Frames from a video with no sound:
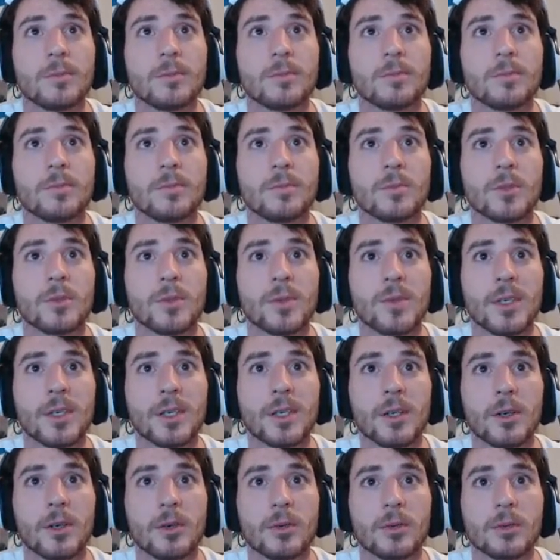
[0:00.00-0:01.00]
Where do I
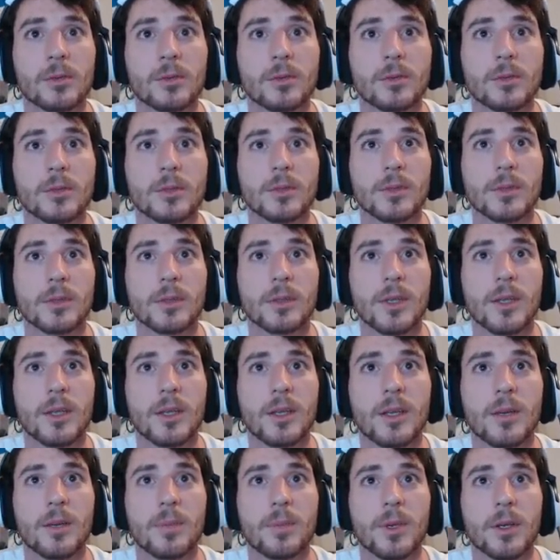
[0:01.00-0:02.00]
go?
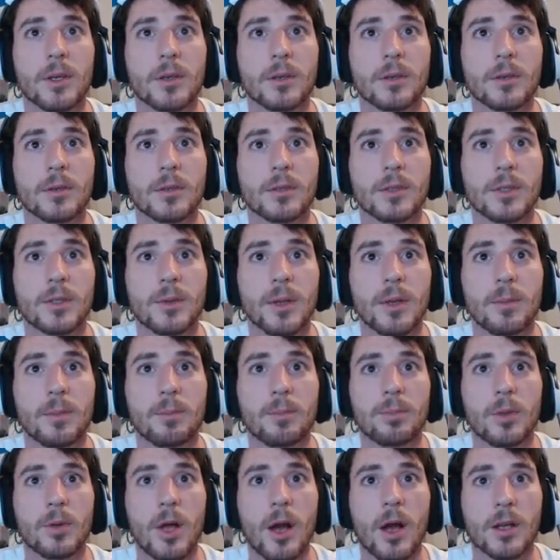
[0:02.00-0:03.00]
Anything up here? It's gonna be
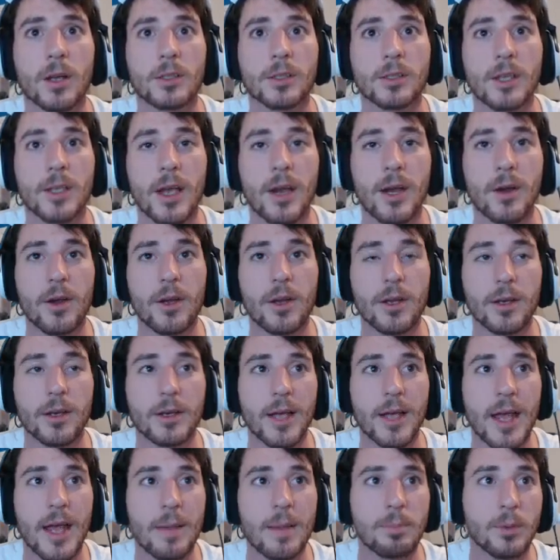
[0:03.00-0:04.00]
blocked area.
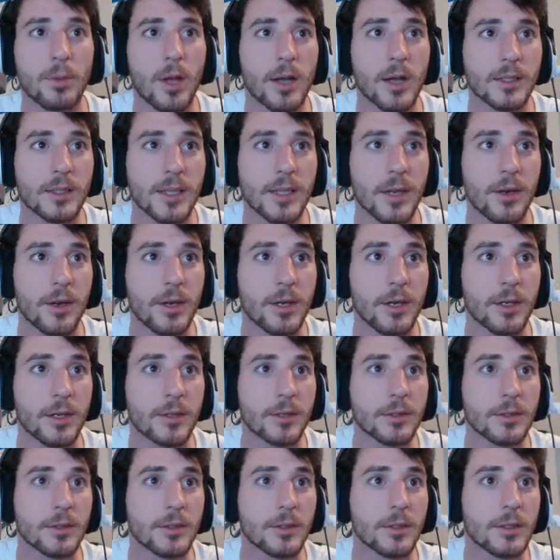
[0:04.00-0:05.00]
I hate blocked area.
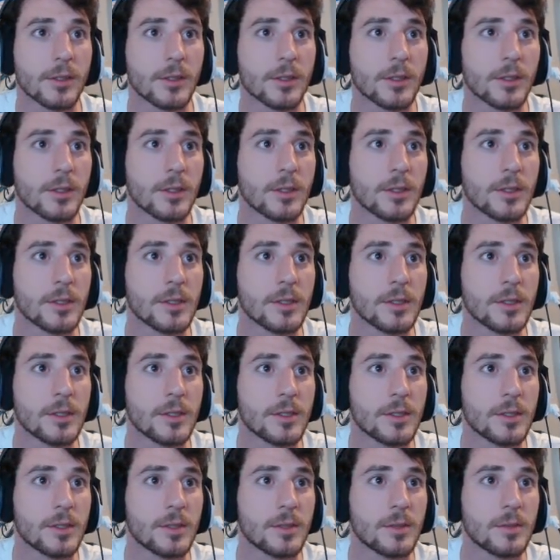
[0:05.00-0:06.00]

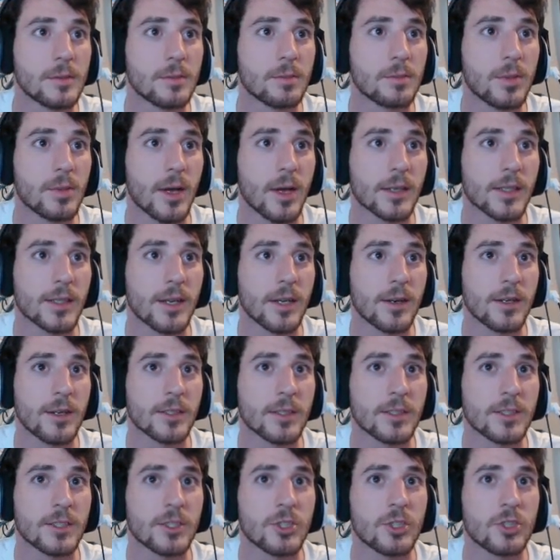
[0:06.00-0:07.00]
Blocked area is
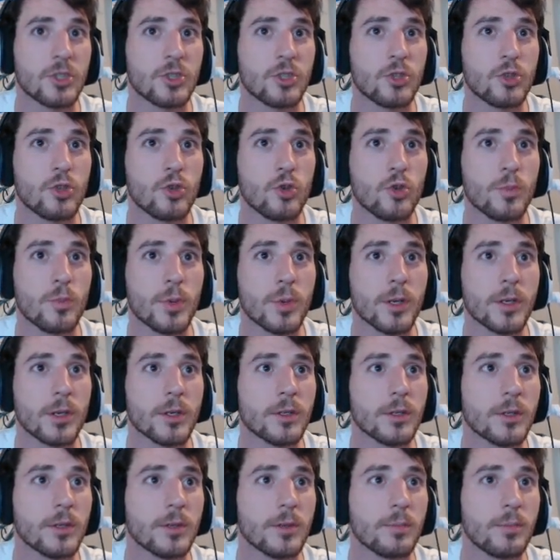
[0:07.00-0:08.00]
stupid.
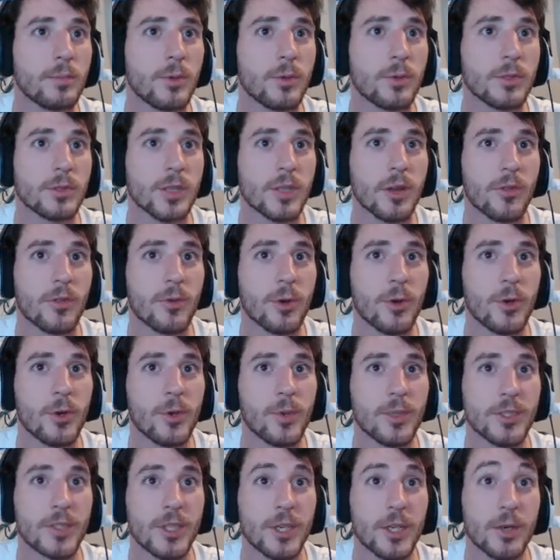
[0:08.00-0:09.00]
Putin's gonna throw you
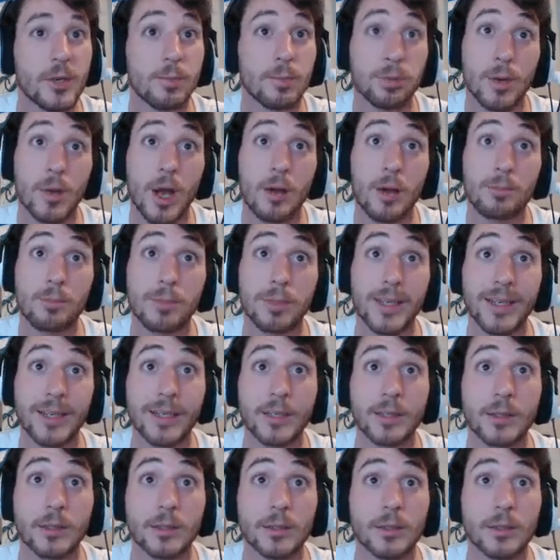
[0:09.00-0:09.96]
in jail, probably.